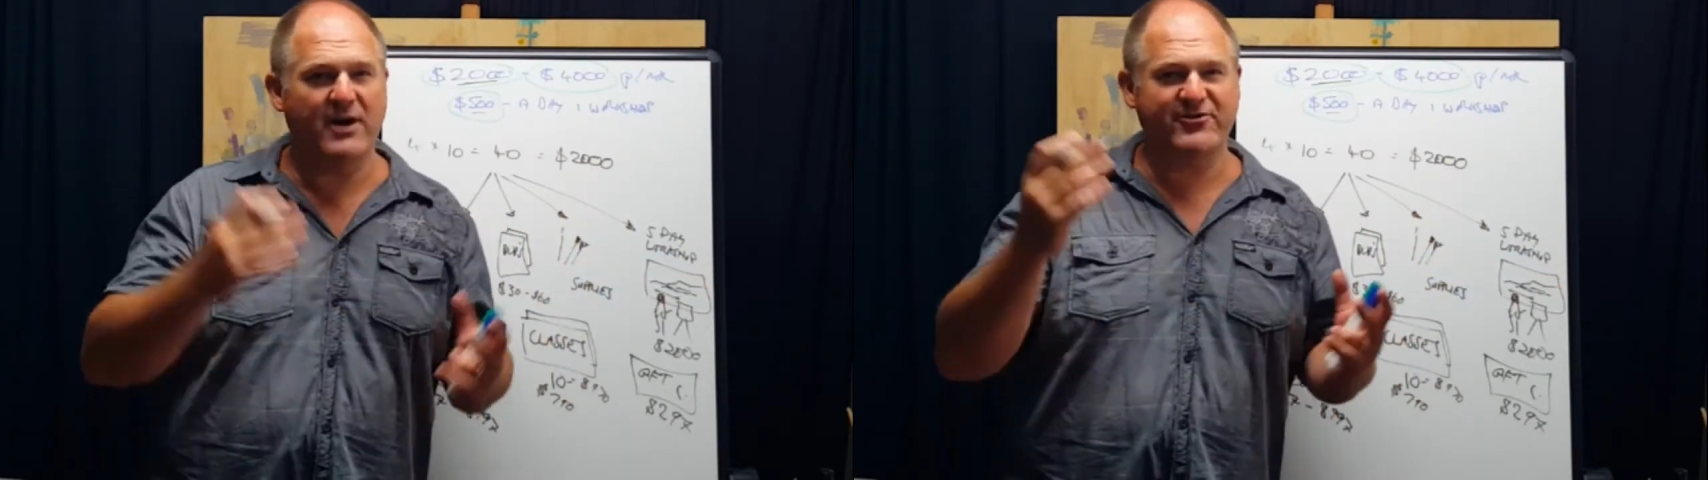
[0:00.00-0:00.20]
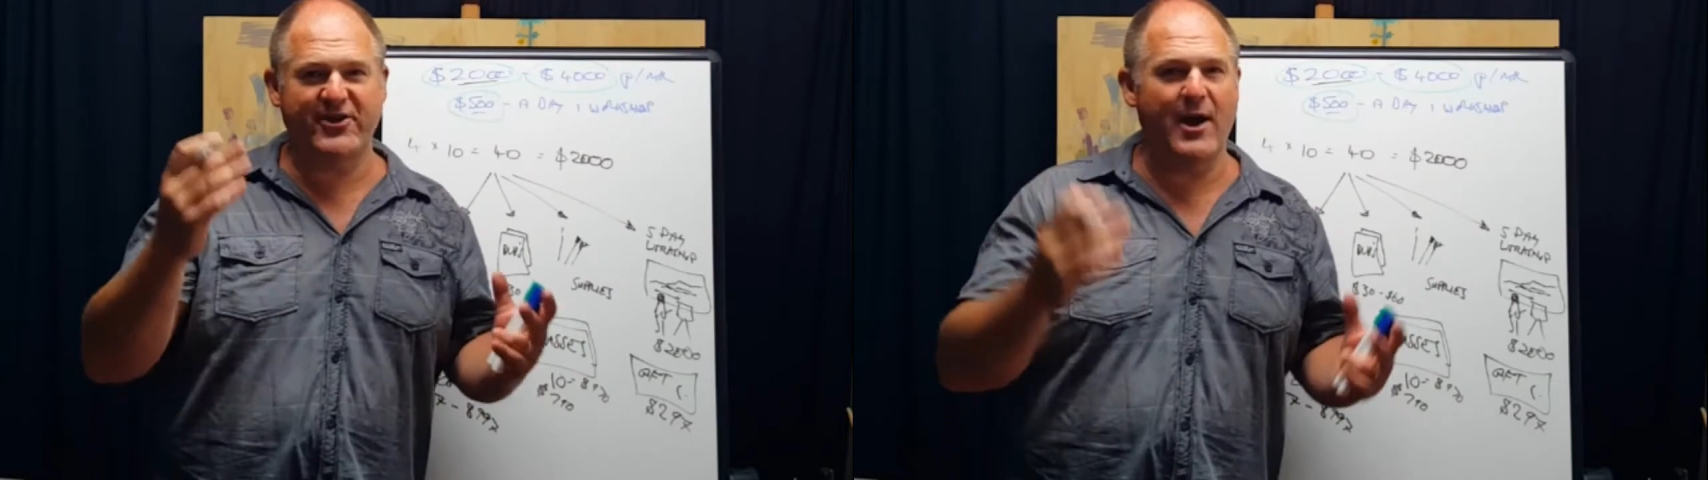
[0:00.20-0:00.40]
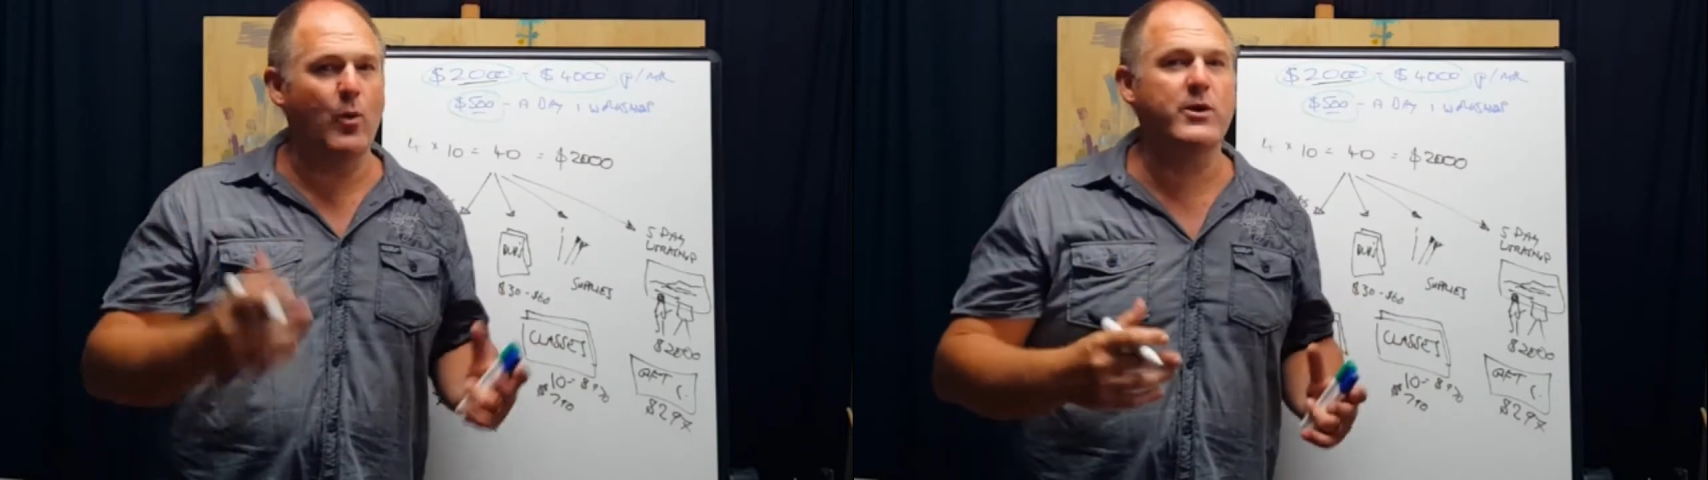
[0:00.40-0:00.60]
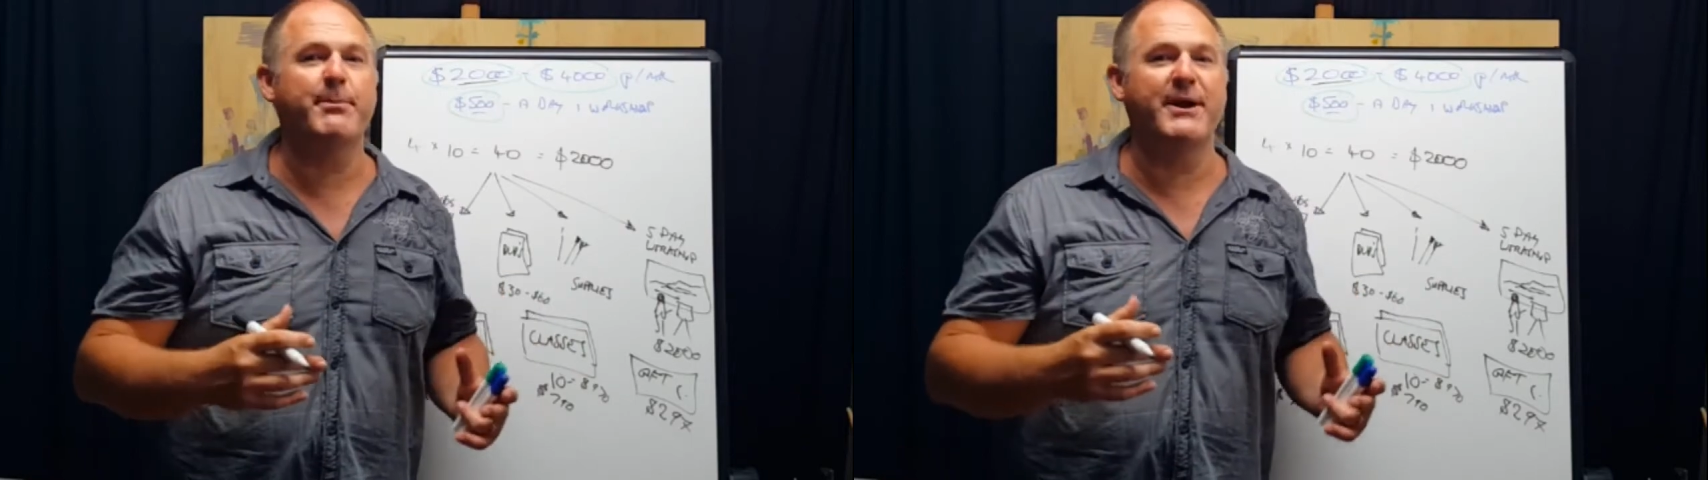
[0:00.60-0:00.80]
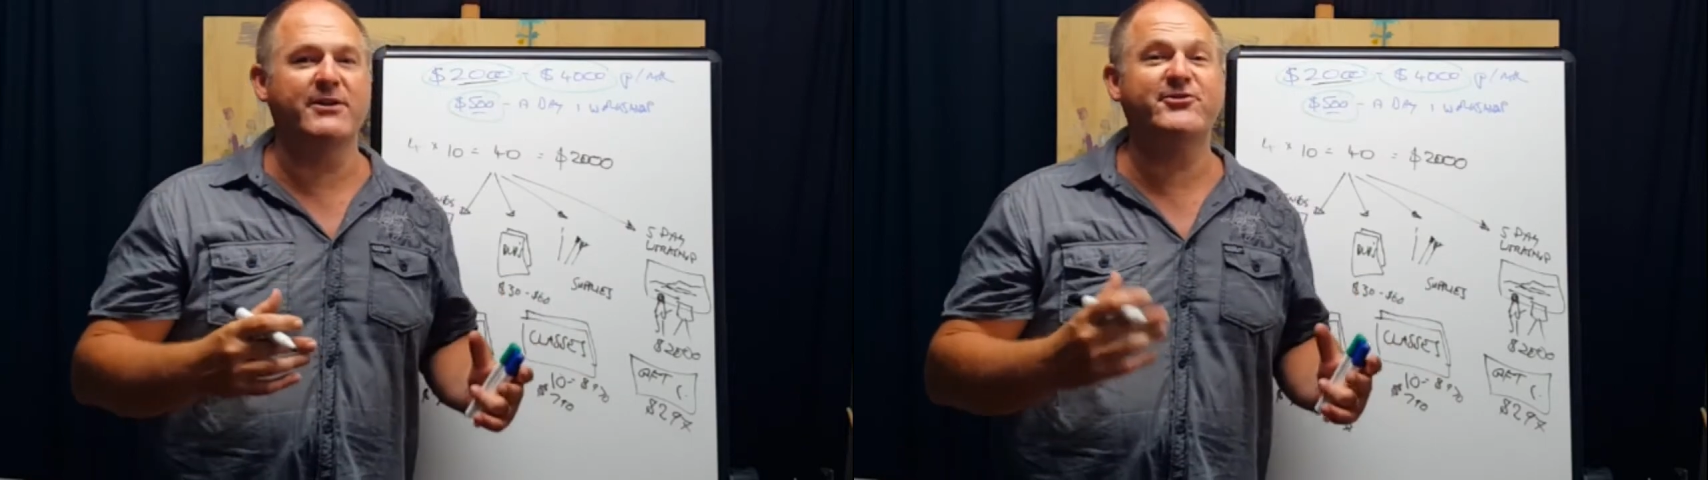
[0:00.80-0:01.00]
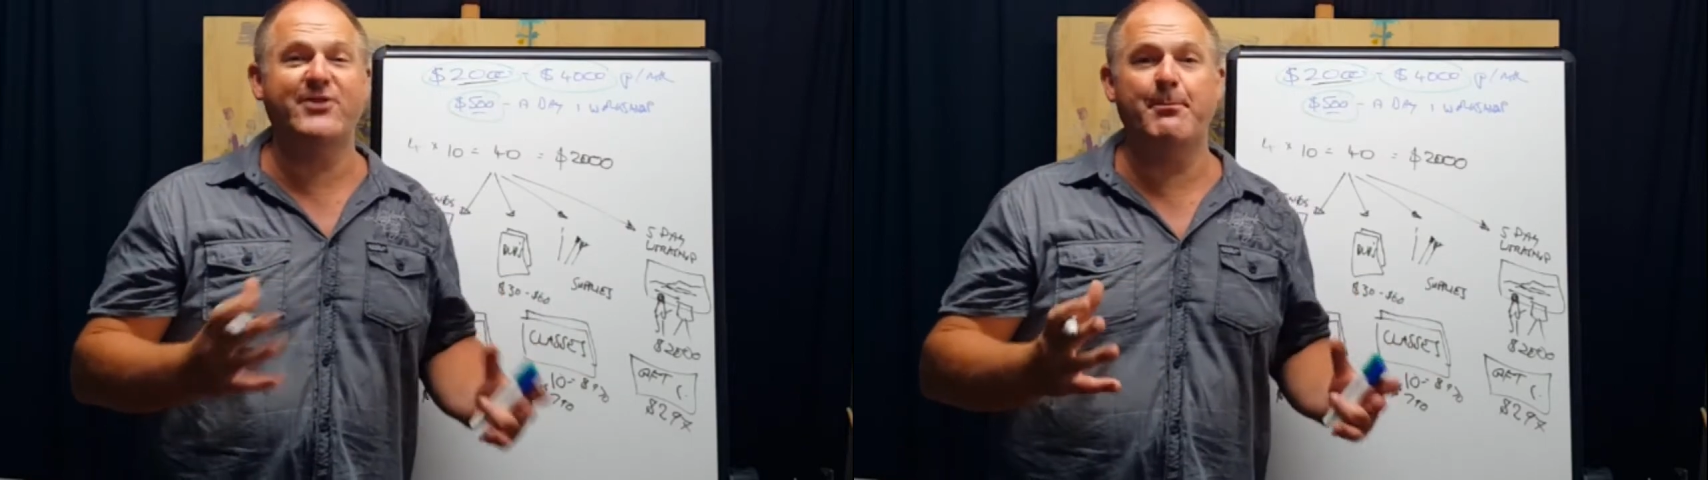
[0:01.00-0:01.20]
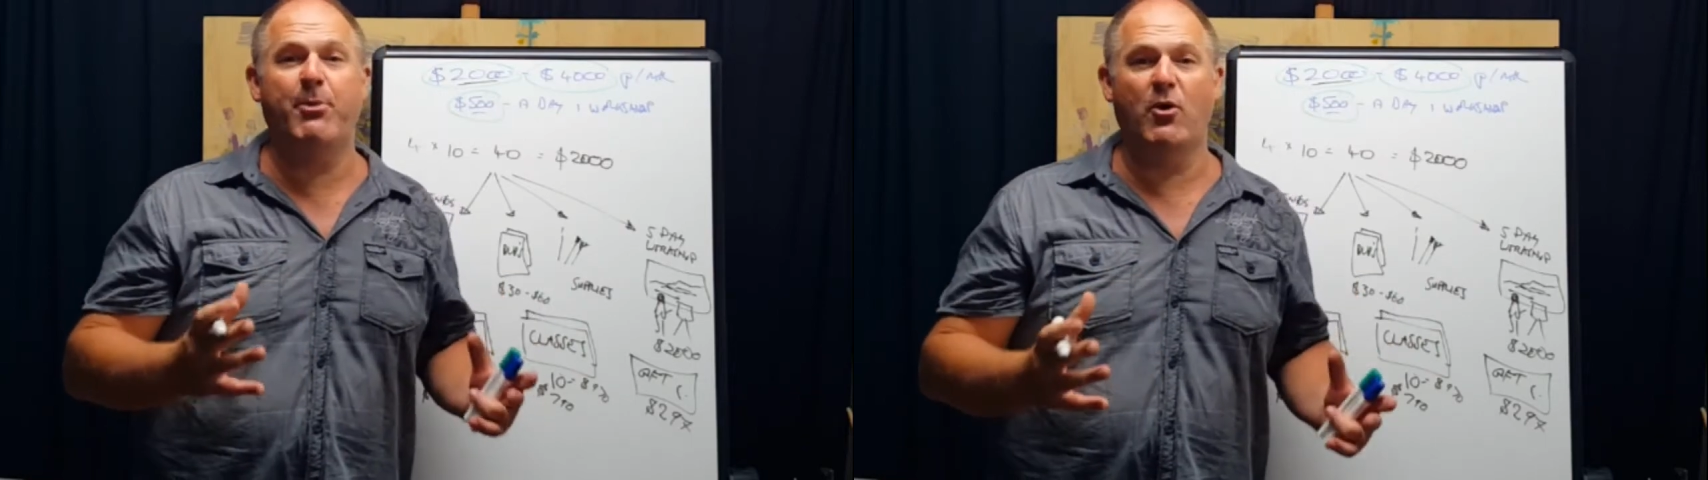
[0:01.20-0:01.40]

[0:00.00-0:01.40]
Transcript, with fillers: I'd say it would have been at some